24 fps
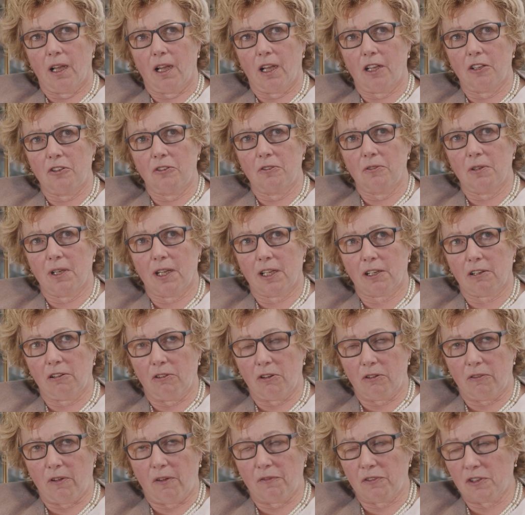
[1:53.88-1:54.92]
And you had a
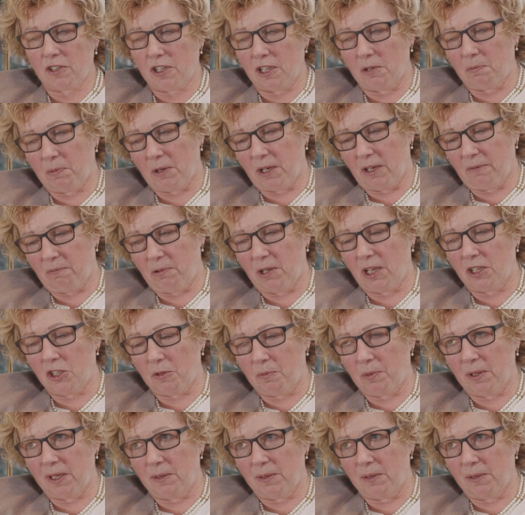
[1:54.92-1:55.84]
lot of, obviously, plenty of